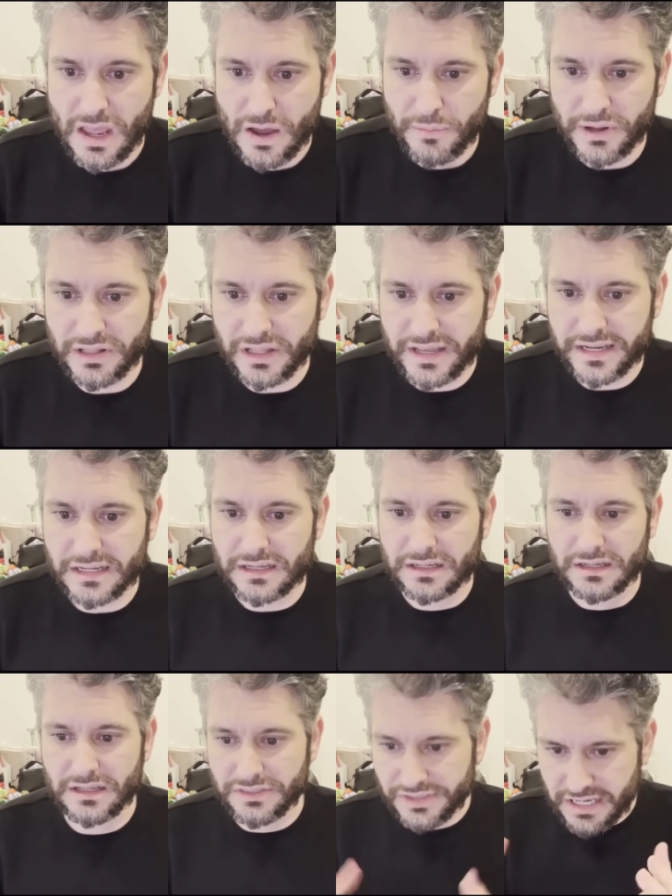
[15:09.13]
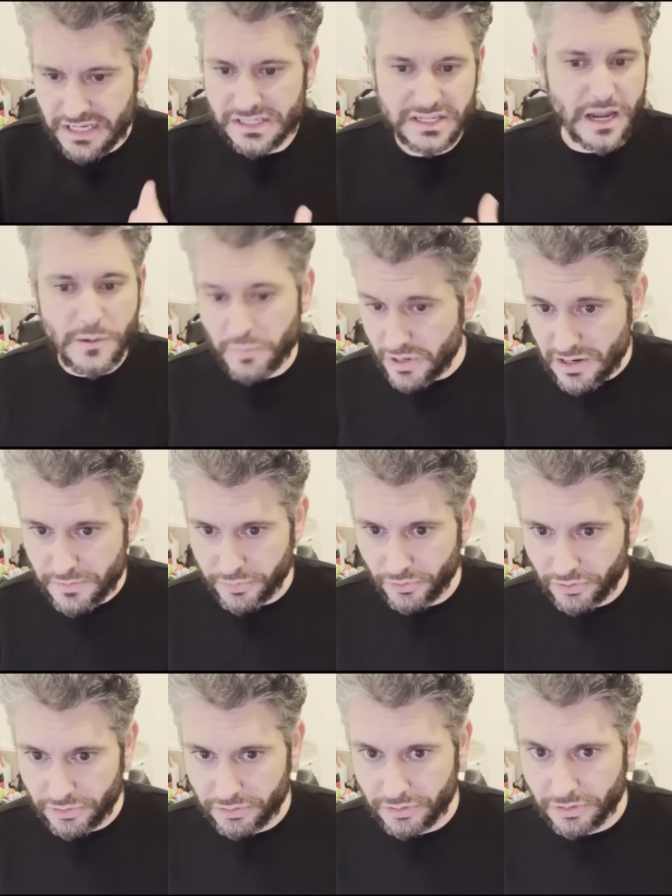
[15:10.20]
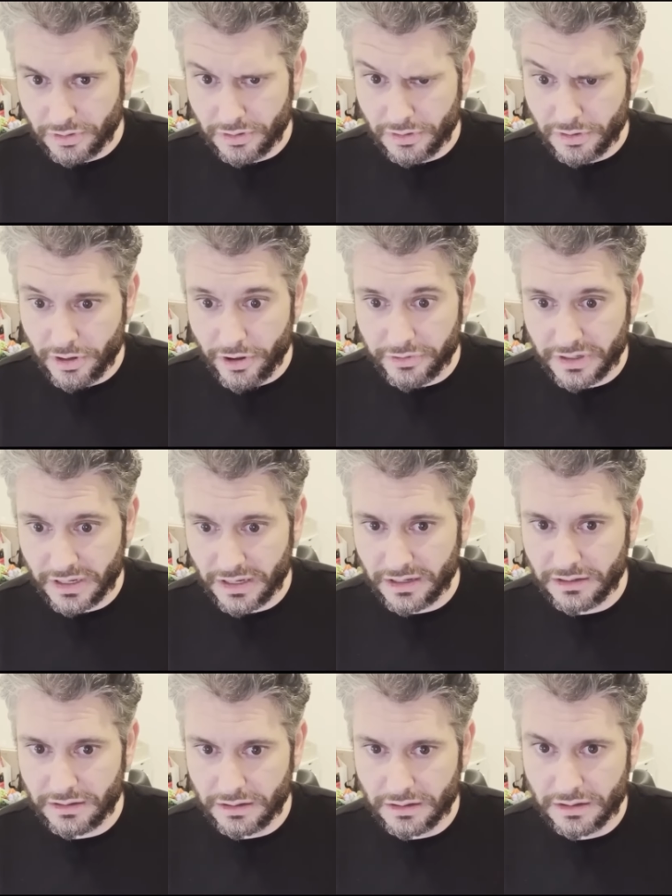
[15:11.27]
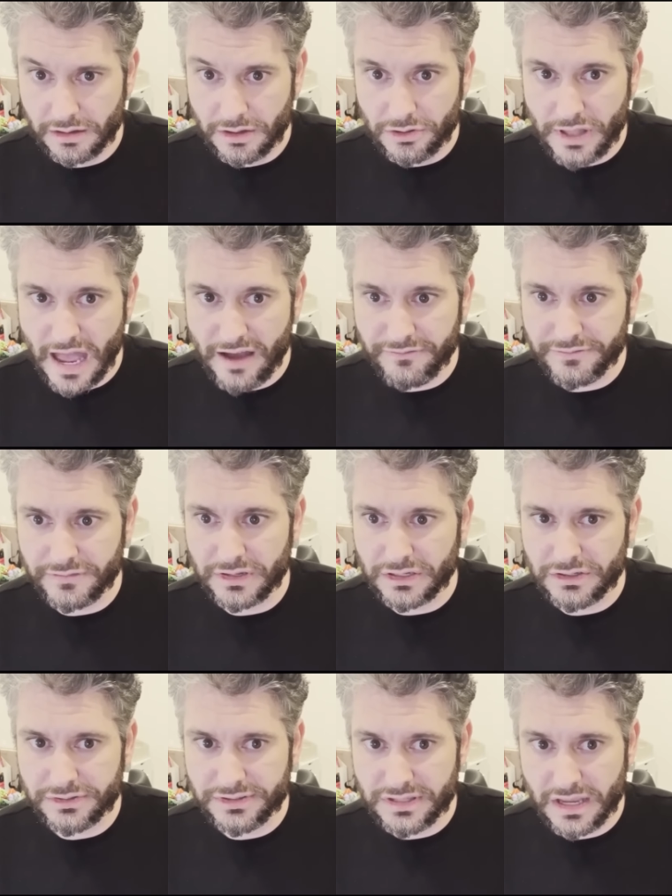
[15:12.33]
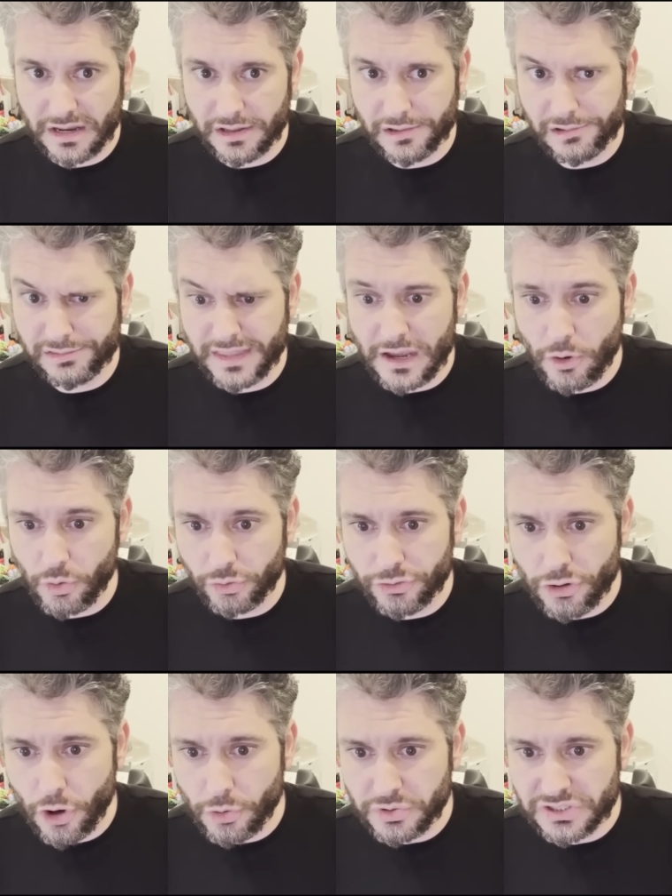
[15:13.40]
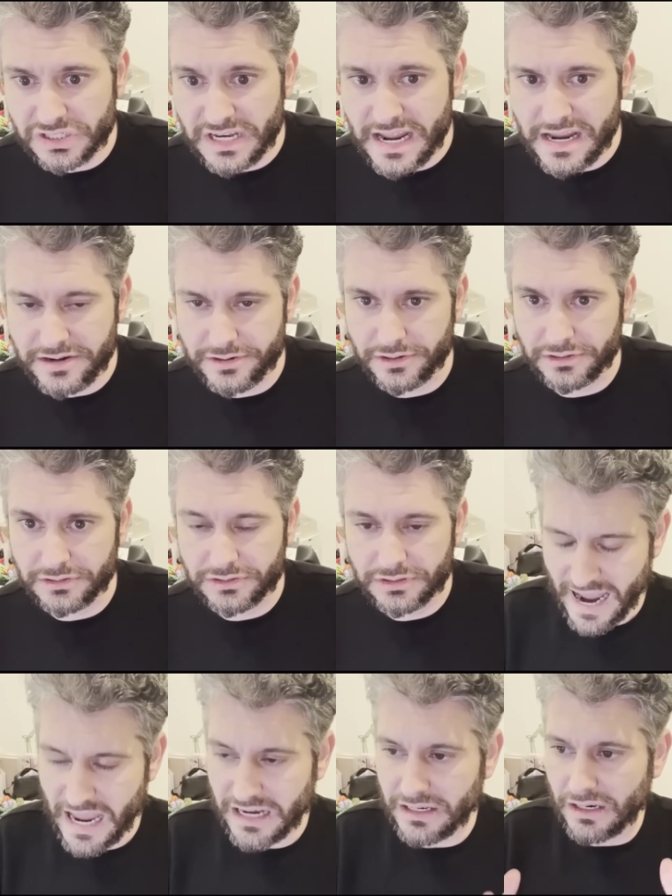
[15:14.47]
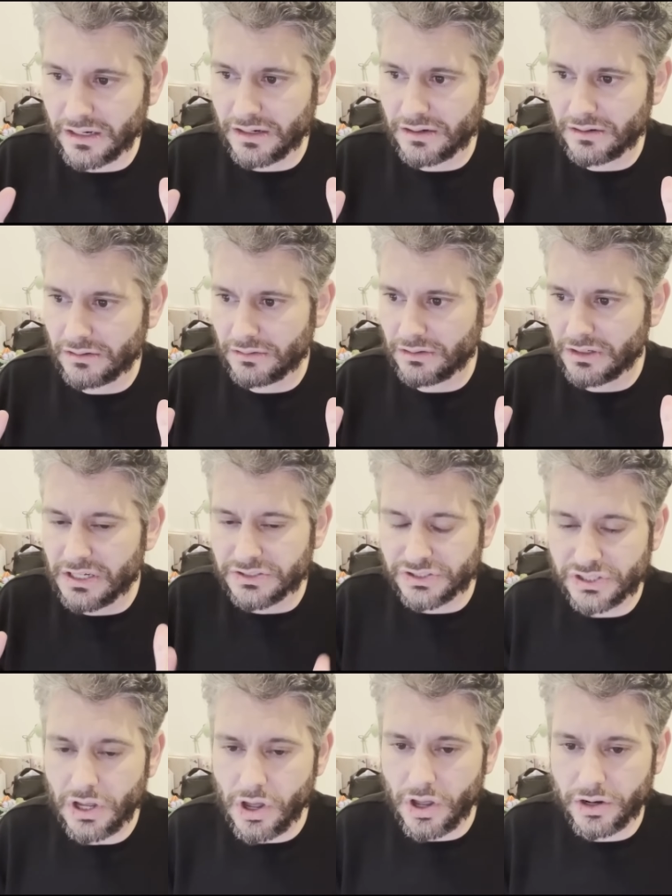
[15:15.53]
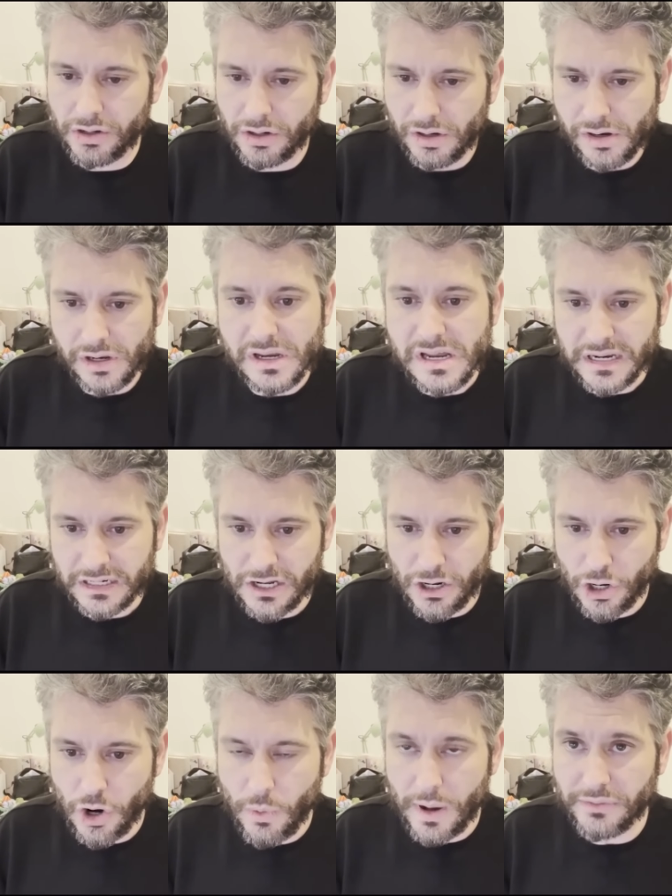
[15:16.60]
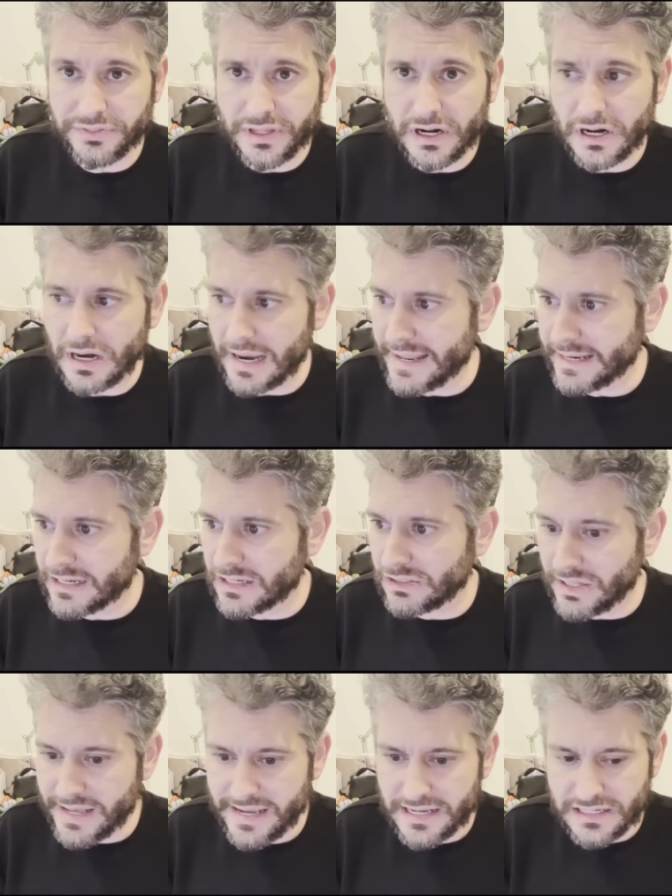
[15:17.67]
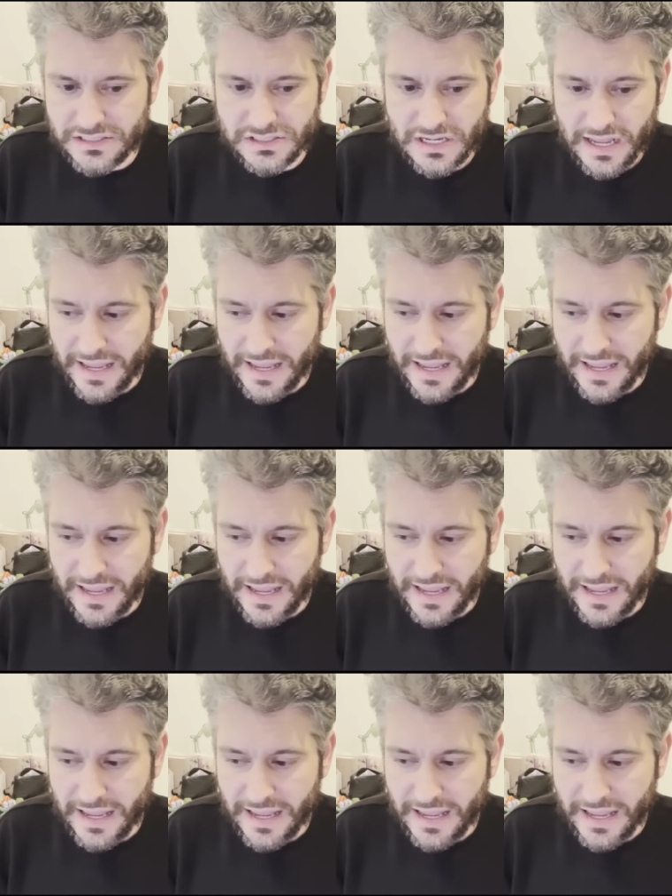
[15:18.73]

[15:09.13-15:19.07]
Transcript: But like these same people okay, have they they hold no standards. And Hassan can go out there and glaze